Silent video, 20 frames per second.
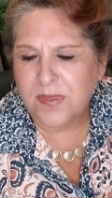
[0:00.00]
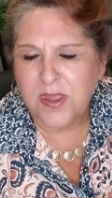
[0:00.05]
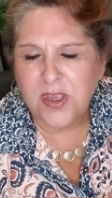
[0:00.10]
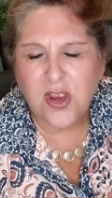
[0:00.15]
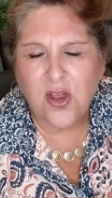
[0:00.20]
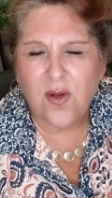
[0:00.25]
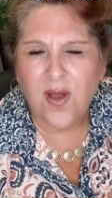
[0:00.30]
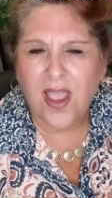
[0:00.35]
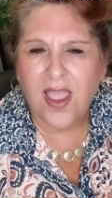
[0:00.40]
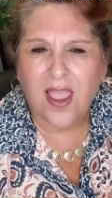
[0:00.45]
you
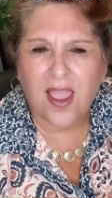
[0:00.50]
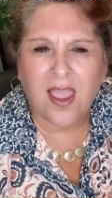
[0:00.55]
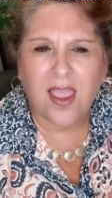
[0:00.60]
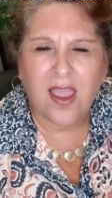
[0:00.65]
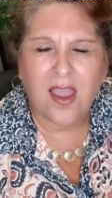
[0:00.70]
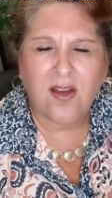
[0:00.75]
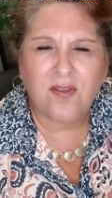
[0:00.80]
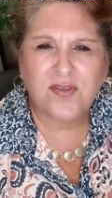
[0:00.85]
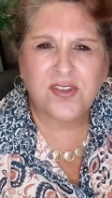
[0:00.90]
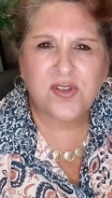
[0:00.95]
know, I,
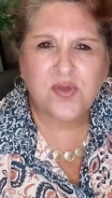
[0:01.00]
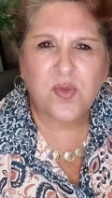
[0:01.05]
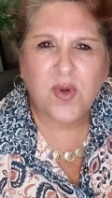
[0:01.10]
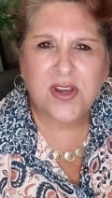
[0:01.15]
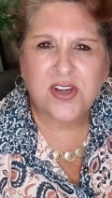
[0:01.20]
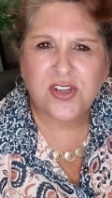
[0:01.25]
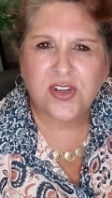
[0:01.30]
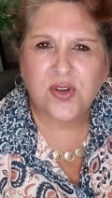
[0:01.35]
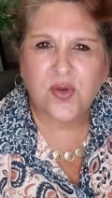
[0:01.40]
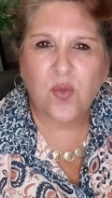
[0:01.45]
I often
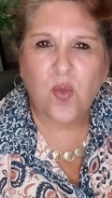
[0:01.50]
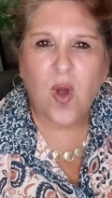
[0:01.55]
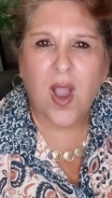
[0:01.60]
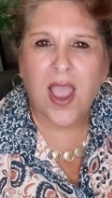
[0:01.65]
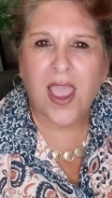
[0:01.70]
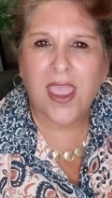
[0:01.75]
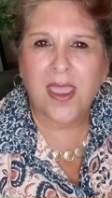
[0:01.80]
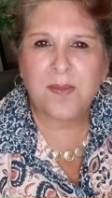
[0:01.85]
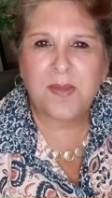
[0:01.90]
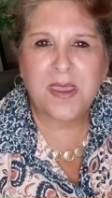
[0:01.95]
wonder
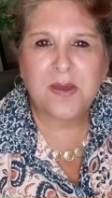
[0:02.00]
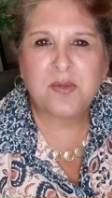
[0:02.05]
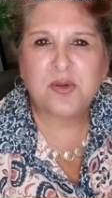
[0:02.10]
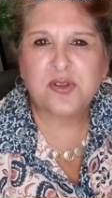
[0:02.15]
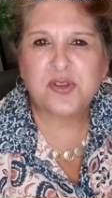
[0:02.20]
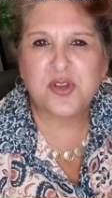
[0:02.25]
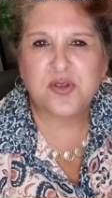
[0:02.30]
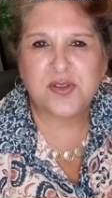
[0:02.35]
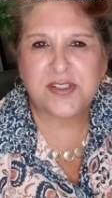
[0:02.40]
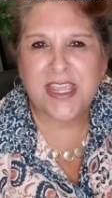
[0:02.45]
why
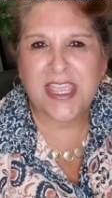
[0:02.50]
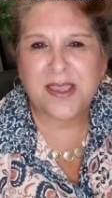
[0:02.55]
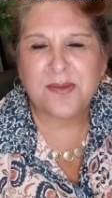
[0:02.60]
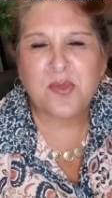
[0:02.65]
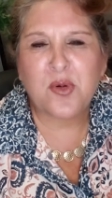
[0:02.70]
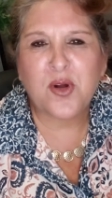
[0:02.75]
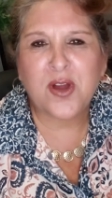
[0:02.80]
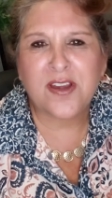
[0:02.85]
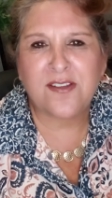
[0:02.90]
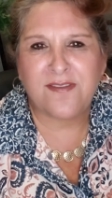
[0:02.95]
people don't
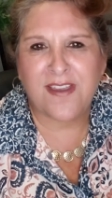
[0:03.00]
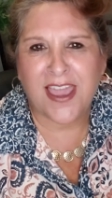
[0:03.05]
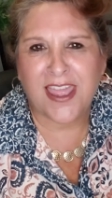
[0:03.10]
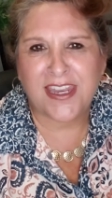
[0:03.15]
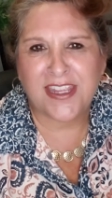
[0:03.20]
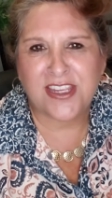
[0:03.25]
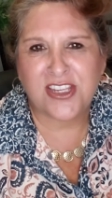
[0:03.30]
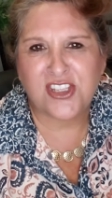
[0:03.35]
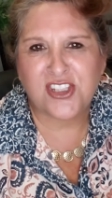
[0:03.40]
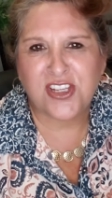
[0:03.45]
take more
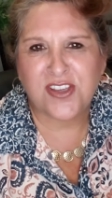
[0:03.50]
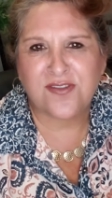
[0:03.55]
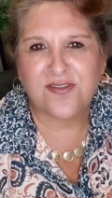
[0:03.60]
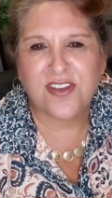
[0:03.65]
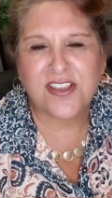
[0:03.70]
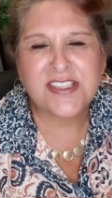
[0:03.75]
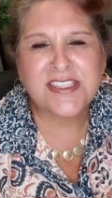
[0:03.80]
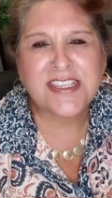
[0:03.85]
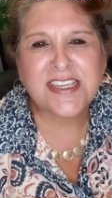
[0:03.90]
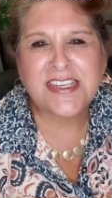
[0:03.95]
advantage of
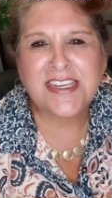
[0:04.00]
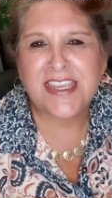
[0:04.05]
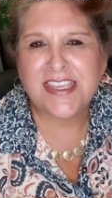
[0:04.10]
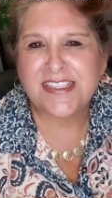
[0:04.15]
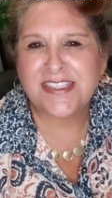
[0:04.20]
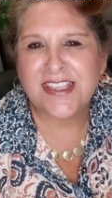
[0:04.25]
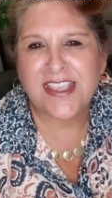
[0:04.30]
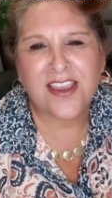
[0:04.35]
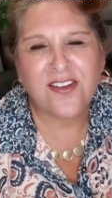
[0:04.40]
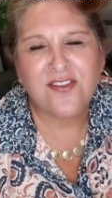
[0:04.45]
on
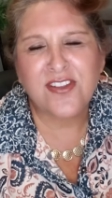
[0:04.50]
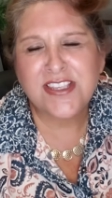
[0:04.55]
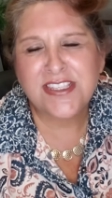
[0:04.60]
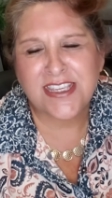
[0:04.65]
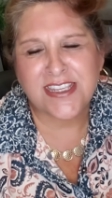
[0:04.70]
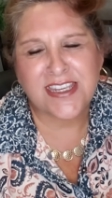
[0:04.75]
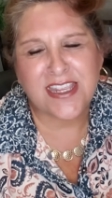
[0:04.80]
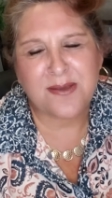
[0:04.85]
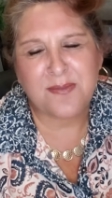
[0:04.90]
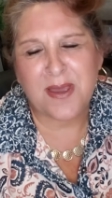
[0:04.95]
Sundays. Every
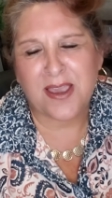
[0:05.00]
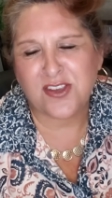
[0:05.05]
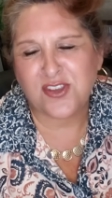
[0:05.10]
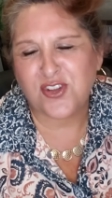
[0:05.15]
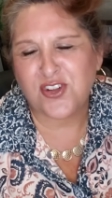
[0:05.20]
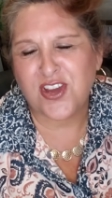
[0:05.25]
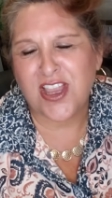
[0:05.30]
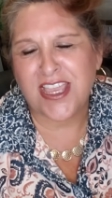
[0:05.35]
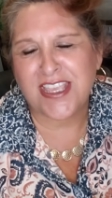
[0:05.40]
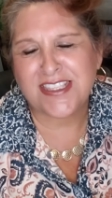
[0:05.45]
Sunday,
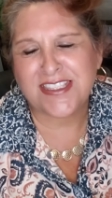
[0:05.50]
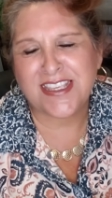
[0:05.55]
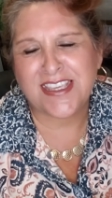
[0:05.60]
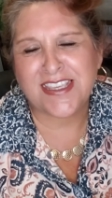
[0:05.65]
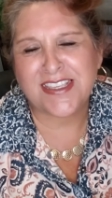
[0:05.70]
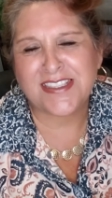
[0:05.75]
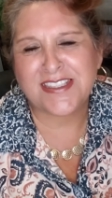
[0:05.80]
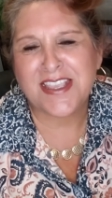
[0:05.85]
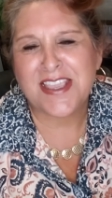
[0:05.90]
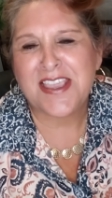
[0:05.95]
Pastor Guy
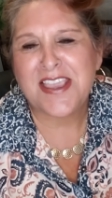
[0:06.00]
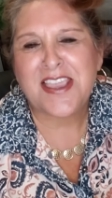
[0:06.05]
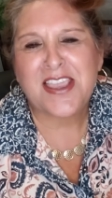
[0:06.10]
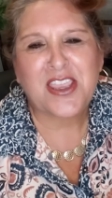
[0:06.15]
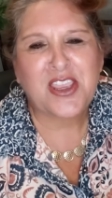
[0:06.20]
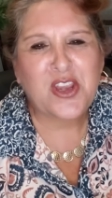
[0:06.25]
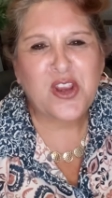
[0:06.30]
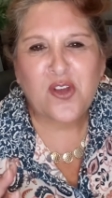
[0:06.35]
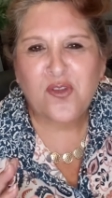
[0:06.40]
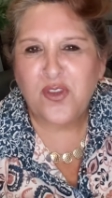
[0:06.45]
says,
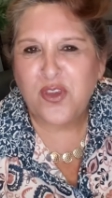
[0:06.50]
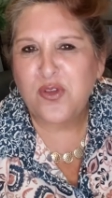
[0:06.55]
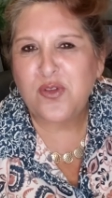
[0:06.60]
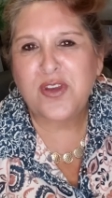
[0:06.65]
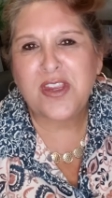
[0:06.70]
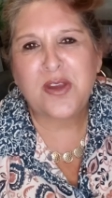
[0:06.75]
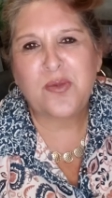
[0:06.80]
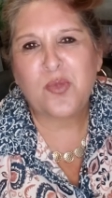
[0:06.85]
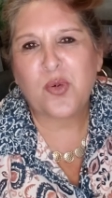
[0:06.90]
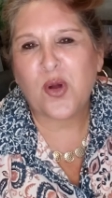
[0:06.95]
you know, if you
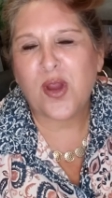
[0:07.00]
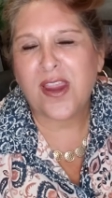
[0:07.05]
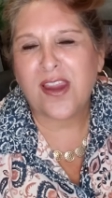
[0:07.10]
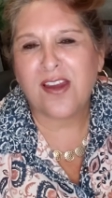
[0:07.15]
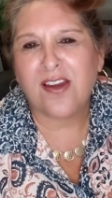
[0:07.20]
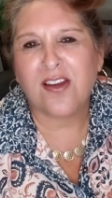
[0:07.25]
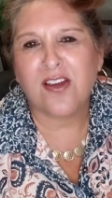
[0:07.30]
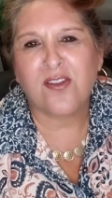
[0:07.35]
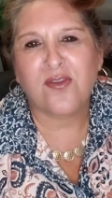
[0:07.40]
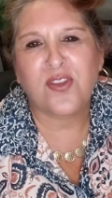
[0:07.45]
need
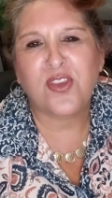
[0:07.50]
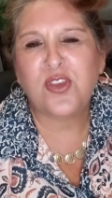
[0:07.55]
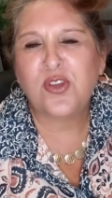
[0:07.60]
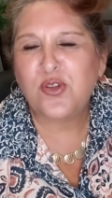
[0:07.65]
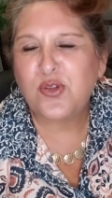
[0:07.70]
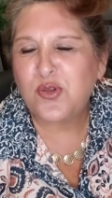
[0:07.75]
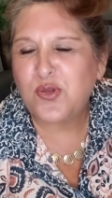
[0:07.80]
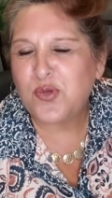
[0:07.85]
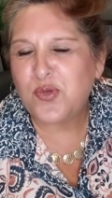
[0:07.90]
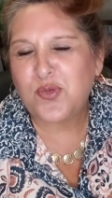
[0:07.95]
prayer, if
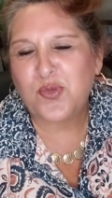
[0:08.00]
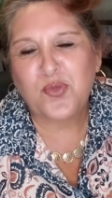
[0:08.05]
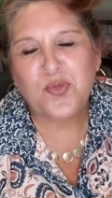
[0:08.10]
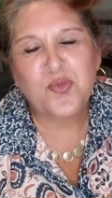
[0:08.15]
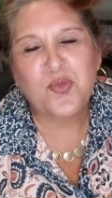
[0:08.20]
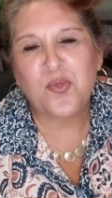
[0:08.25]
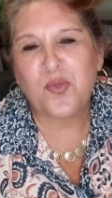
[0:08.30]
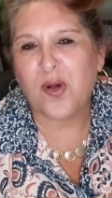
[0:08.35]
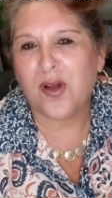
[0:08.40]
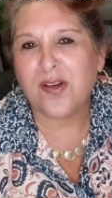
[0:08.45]
you
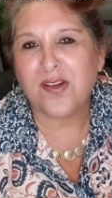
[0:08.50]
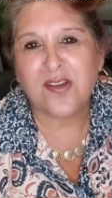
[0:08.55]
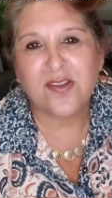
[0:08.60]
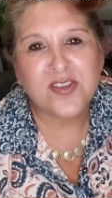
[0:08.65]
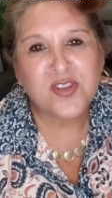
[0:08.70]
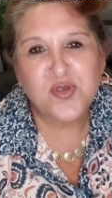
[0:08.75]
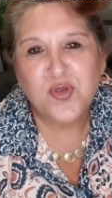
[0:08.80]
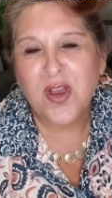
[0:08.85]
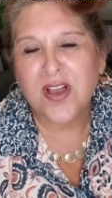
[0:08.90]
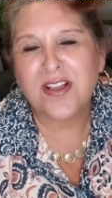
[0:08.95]
are
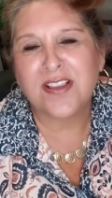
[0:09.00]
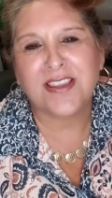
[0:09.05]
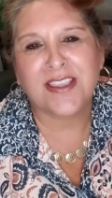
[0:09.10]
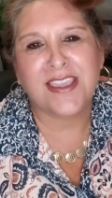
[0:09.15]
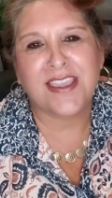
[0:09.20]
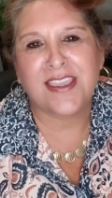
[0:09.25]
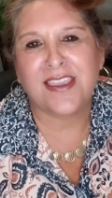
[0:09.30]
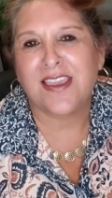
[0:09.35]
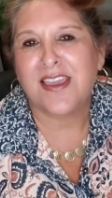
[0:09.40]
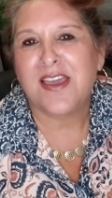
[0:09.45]

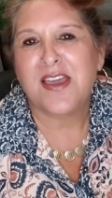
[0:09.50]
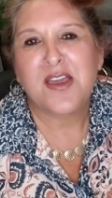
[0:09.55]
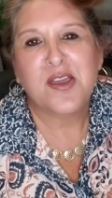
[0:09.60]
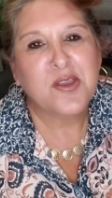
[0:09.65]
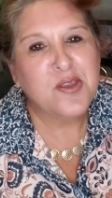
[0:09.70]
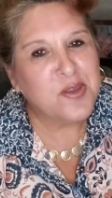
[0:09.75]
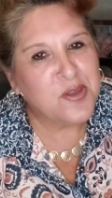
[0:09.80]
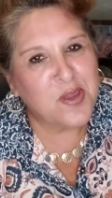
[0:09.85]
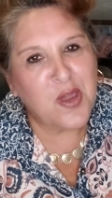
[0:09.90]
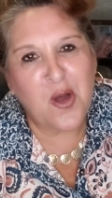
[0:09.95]
struggling,
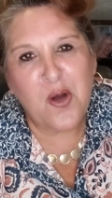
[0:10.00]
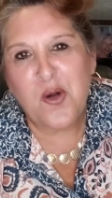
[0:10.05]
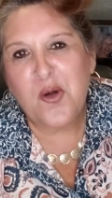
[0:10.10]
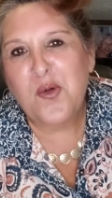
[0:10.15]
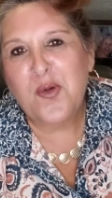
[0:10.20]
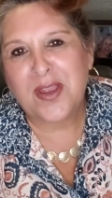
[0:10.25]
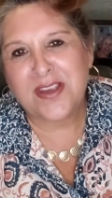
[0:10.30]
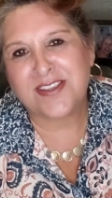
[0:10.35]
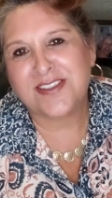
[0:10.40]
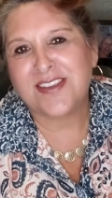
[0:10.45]

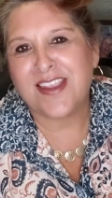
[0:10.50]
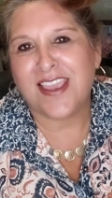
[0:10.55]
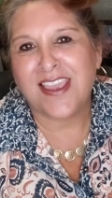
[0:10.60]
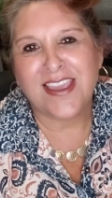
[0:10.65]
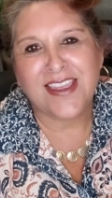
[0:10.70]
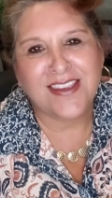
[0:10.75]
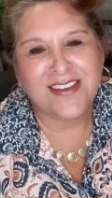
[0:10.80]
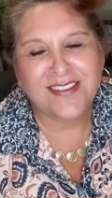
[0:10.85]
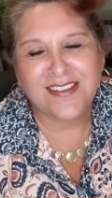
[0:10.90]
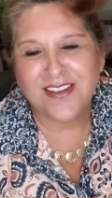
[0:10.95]
go and,
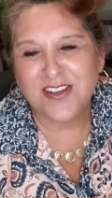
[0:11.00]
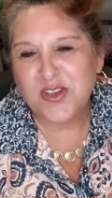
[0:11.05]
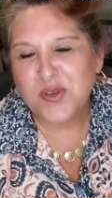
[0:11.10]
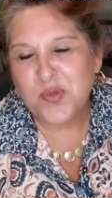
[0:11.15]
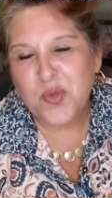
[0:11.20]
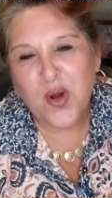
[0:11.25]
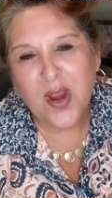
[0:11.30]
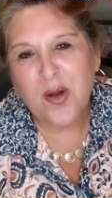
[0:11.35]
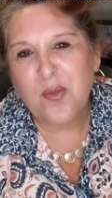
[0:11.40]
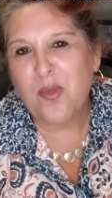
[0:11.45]
and there's
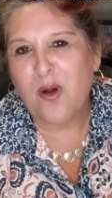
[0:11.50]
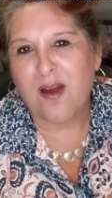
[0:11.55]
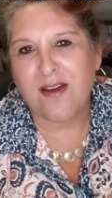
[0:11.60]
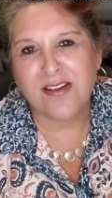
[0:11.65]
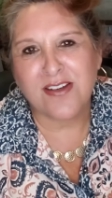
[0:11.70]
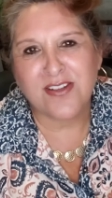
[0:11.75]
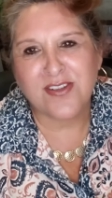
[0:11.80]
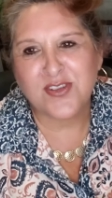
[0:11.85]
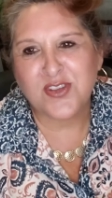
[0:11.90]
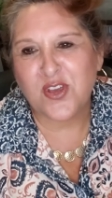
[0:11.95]
prayer
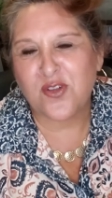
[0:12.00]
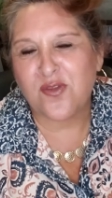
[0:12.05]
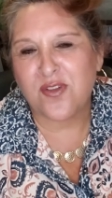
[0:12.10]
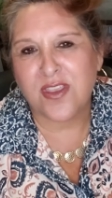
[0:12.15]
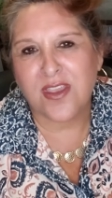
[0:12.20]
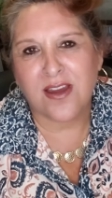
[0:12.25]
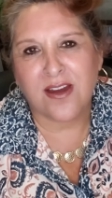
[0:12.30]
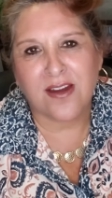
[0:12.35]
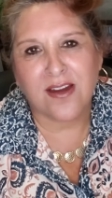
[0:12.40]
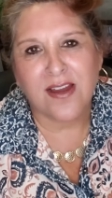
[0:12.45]
partners over
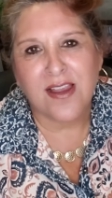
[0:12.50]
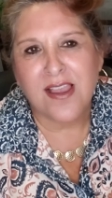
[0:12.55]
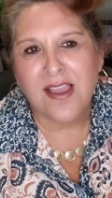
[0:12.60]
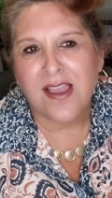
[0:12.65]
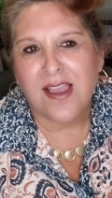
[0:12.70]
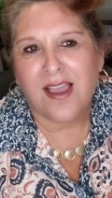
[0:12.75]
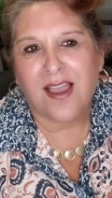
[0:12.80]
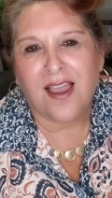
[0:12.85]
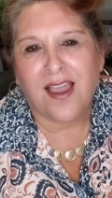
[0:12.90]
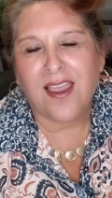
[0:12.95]
there.
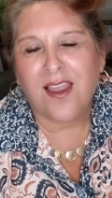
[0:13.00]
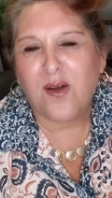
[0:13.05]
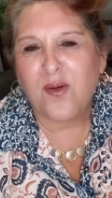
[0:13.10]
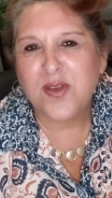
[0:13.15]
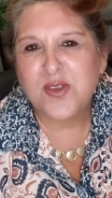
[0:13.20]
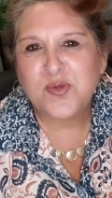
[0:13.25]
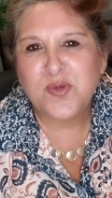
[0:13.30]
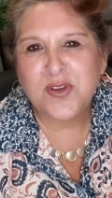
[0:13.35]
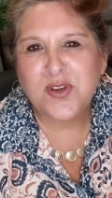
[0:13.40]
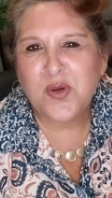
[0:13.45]
I
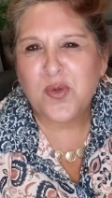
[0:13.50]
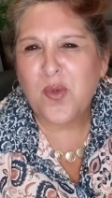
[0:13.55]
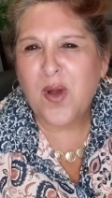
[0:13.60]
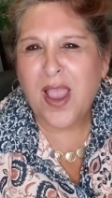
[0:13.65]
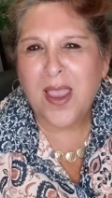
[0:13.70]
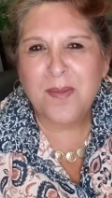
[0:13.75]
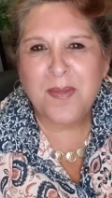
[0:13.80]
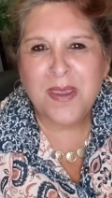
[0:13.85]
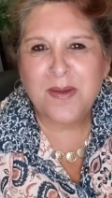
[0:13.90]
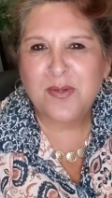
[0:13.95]
always wonder
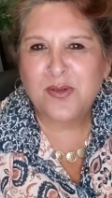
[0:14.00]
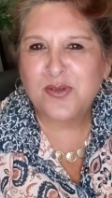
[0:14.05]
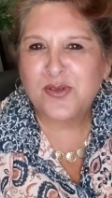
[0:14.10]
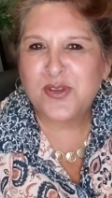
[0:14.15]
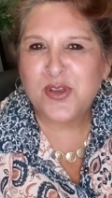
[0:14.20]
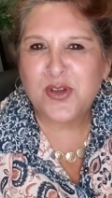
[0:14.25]
why people